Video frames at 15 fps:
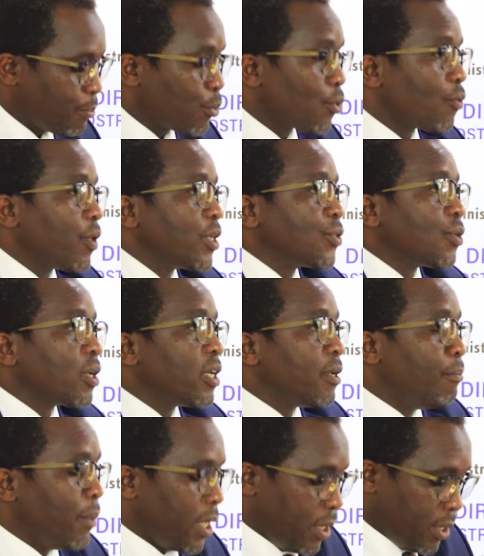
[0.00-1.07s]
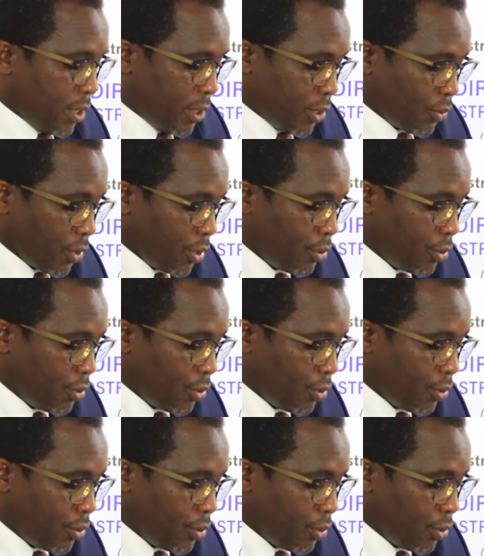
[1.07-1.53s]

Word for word: the progress already made in this